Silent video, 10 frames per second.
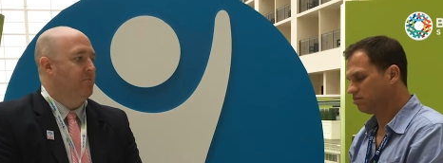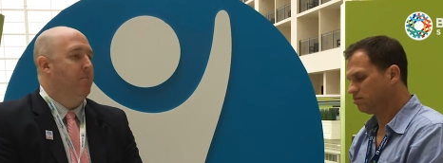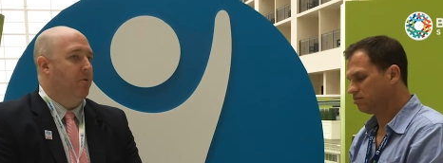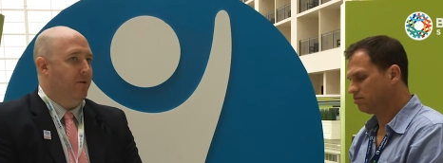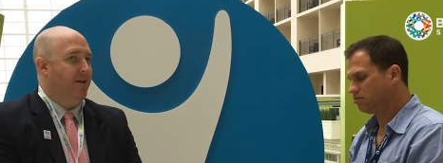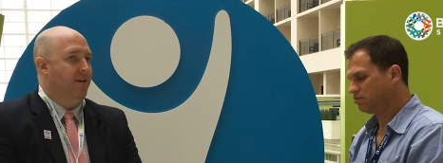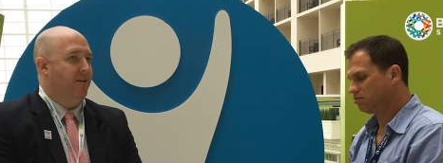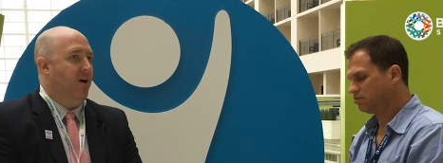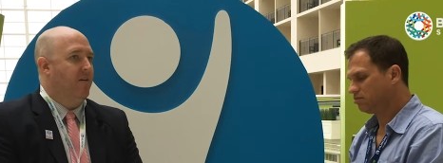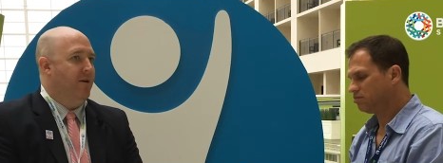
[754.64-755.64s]
Speaker 1: of people are being
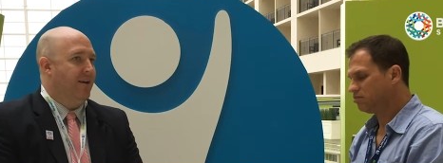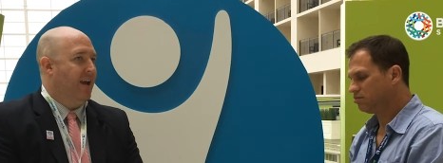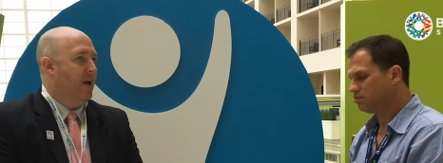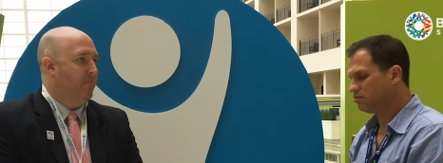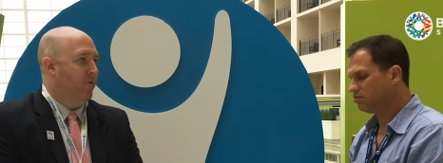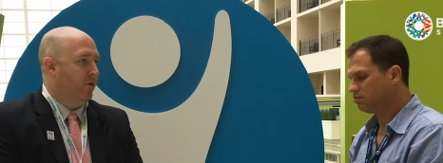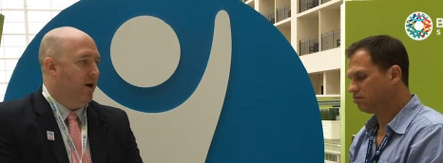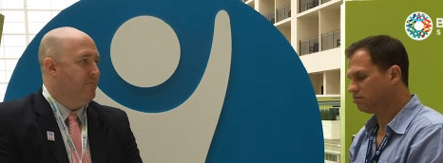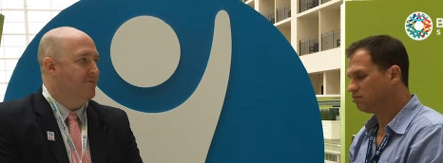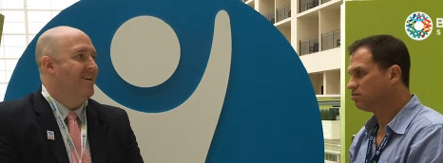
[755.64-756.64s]
kicked off Medicaid
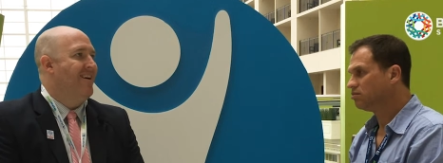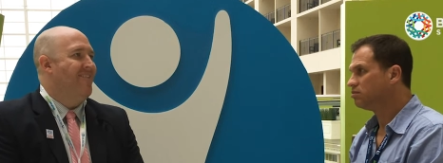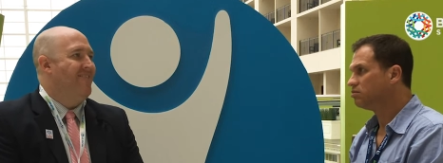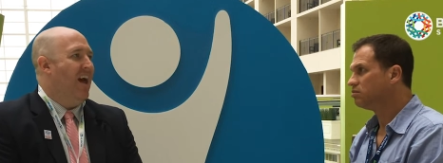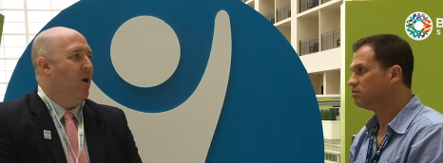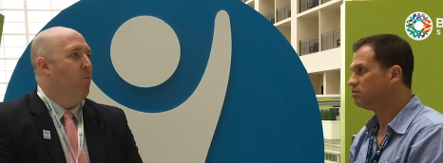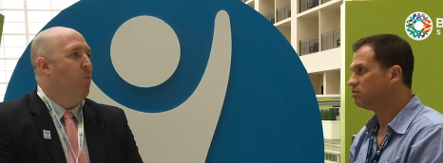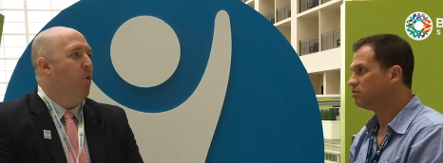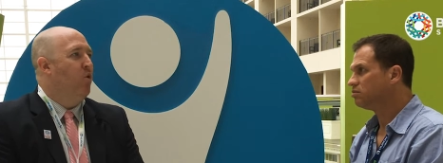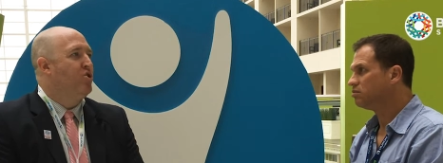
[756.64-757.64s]
programs that
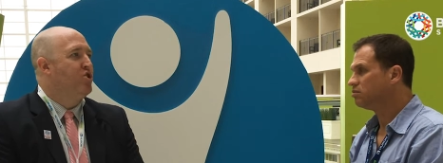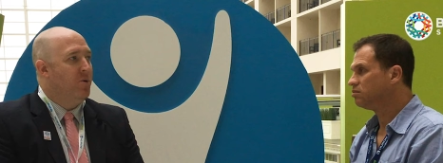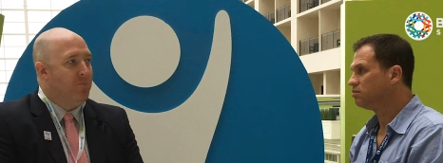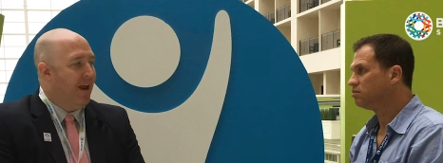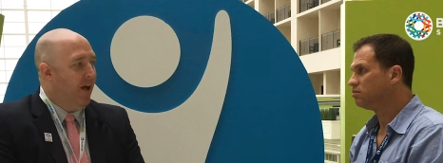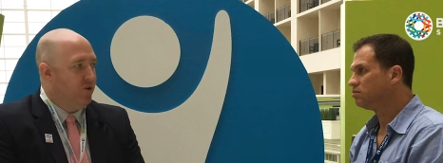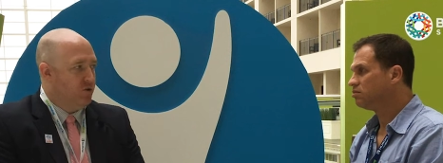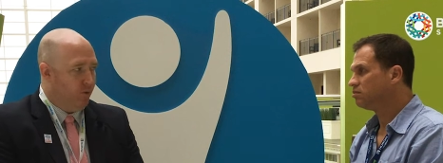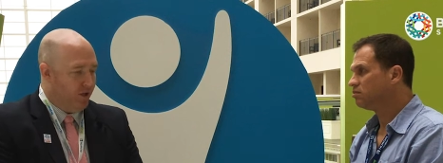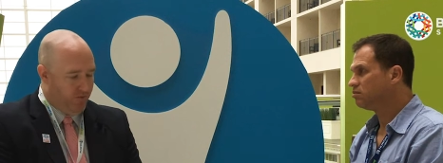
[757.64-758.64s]
should be
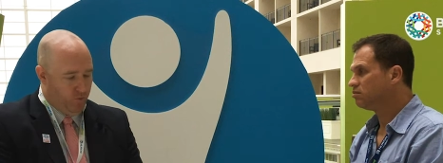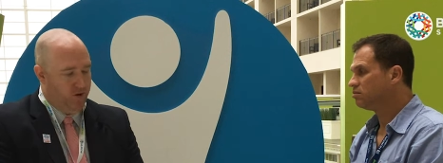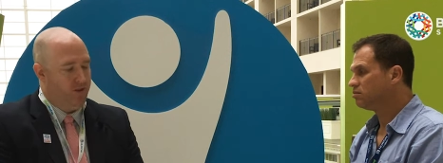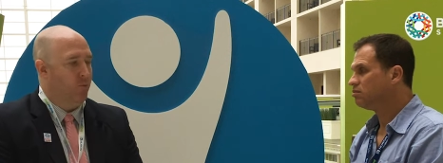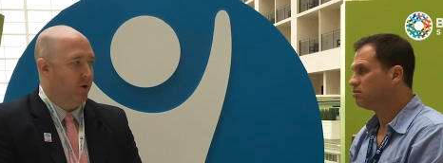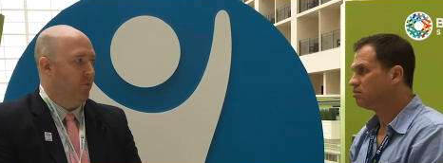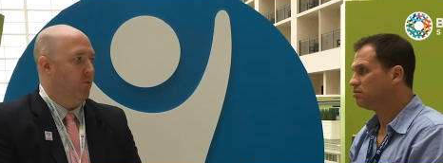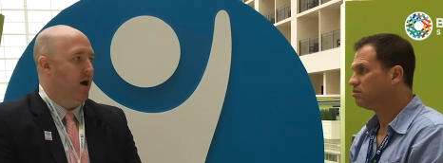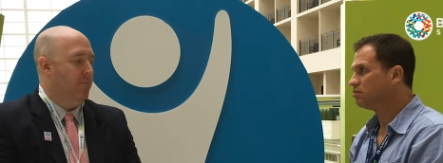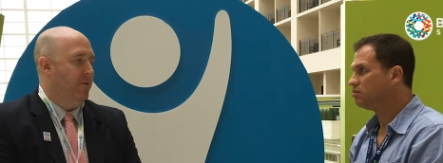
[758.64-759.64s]
eligible even with the work
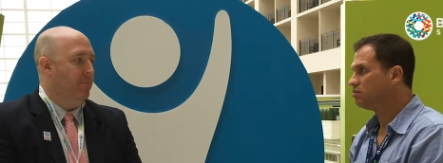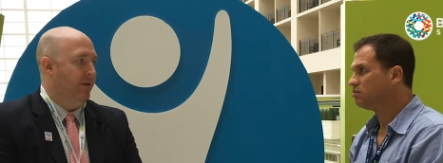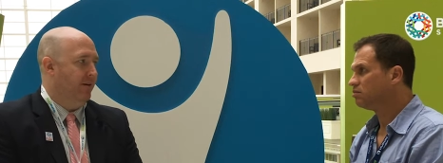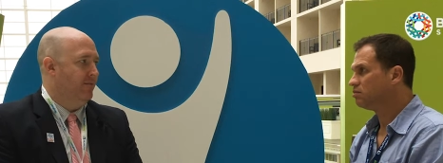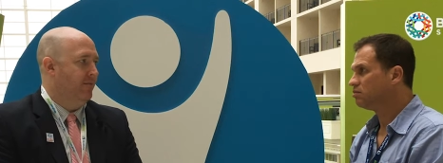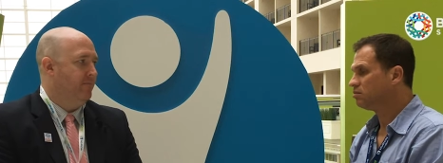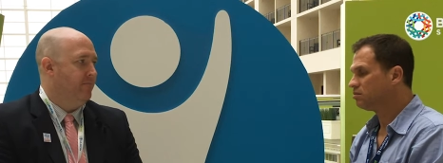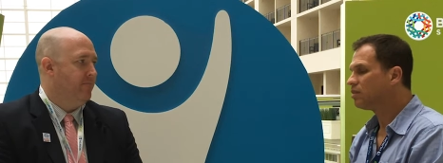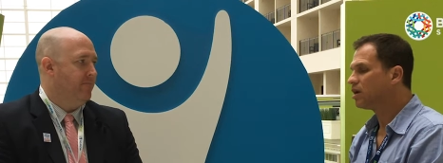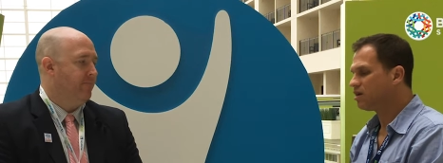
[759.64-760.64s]
requirement in place.
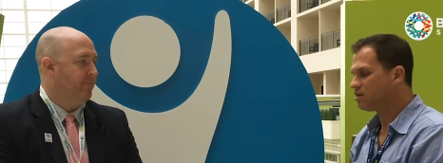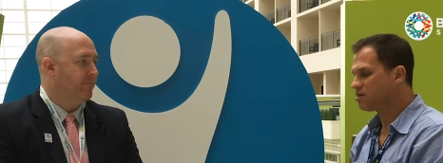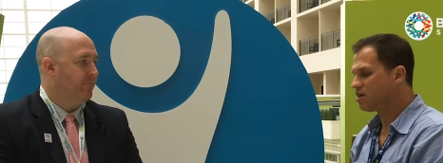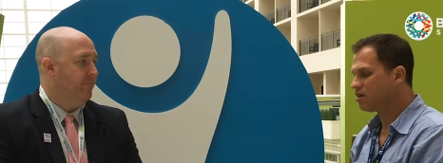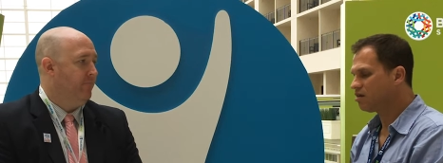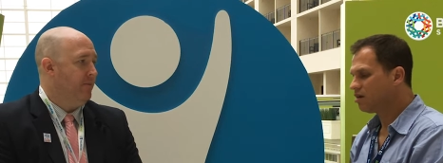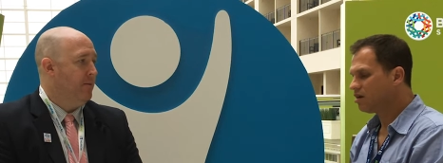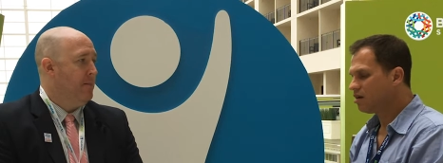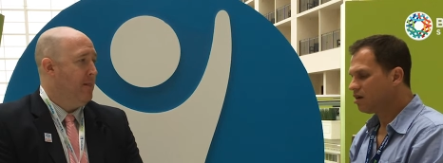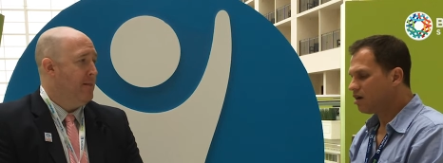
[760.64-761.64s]
Speaker 2: I understand.
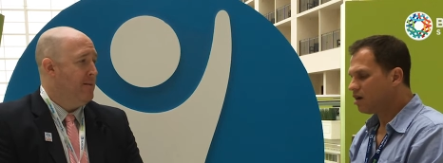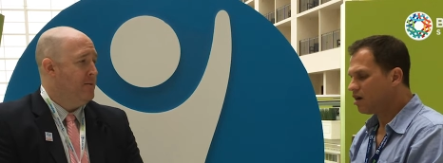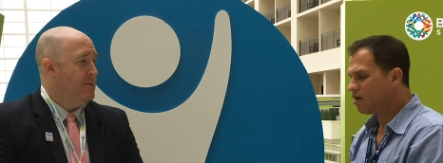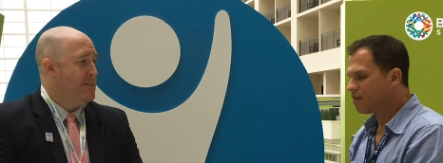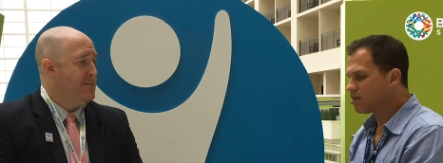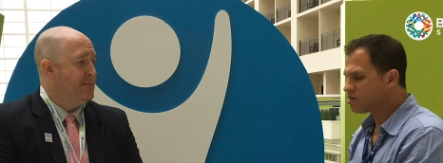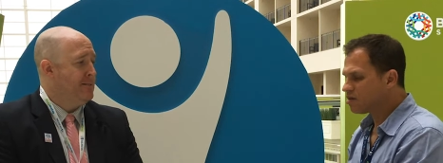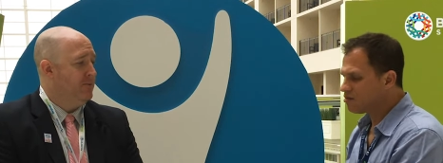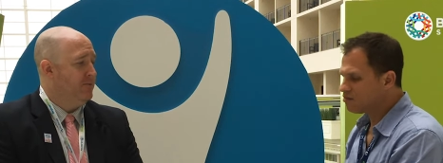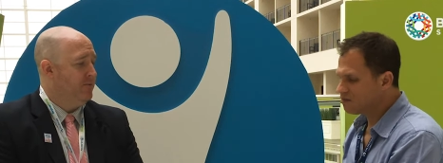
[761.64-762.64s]
Um,
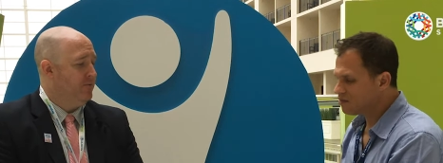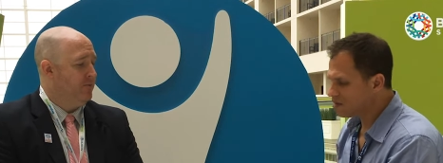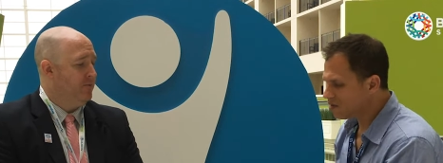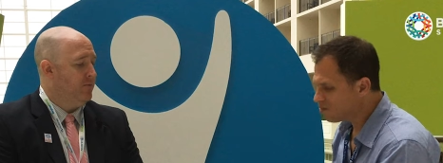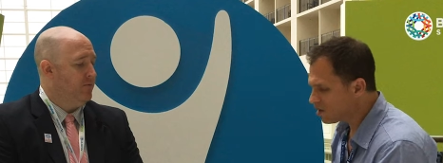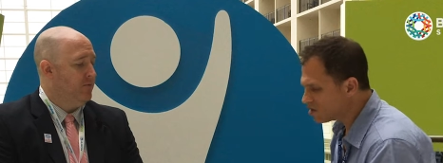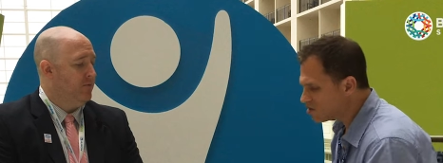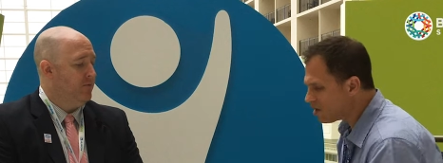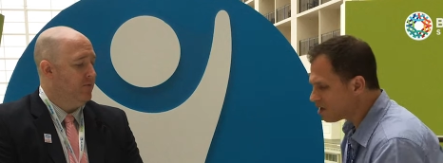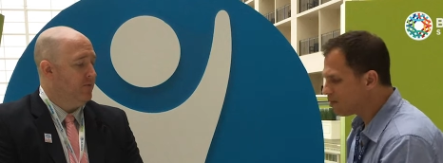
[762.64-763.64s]
so if we could
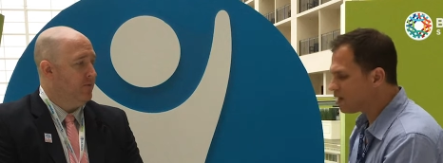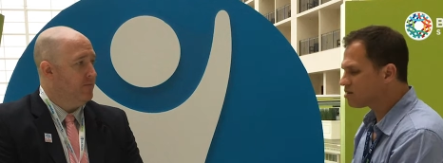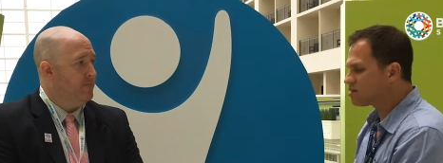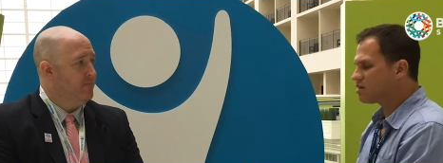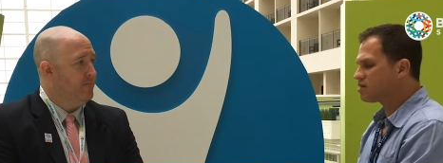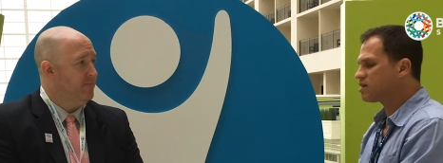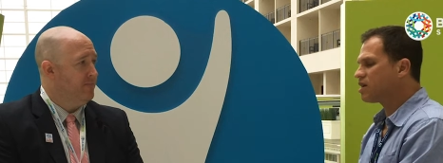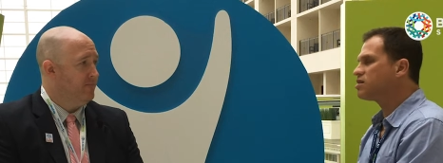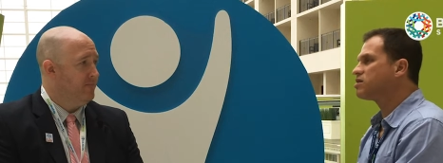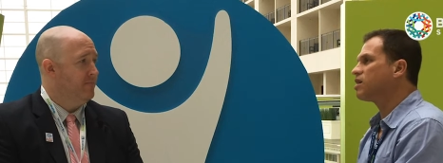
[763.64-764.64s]
talk about
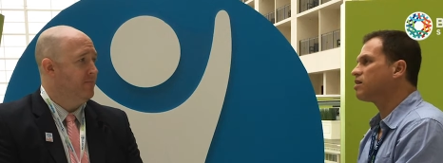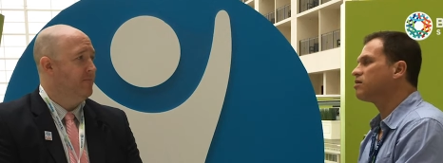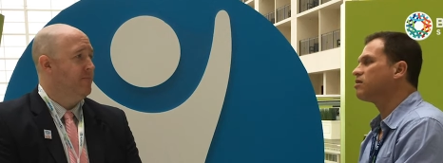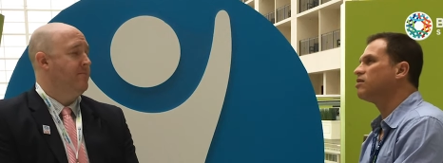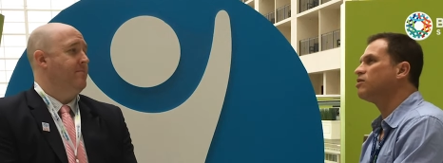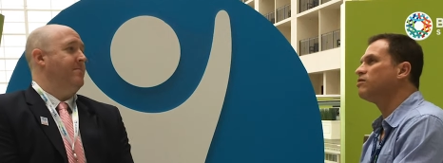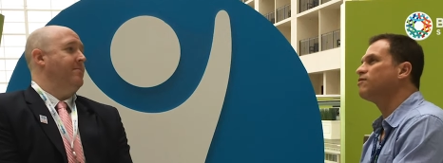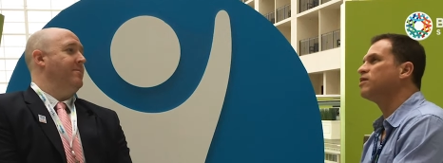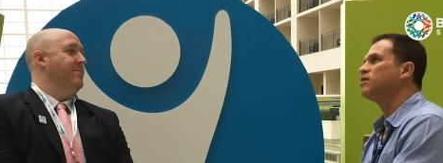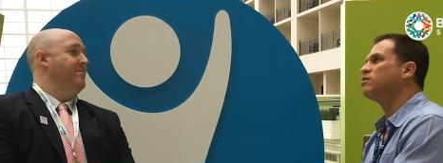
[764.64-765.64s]
states that you
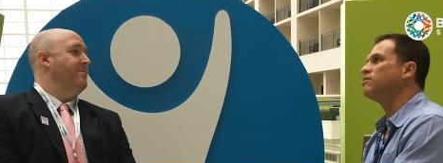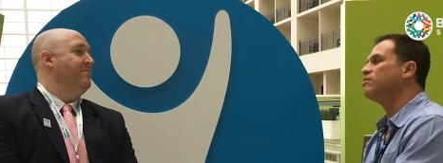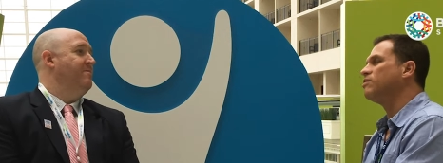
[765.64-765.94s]
feel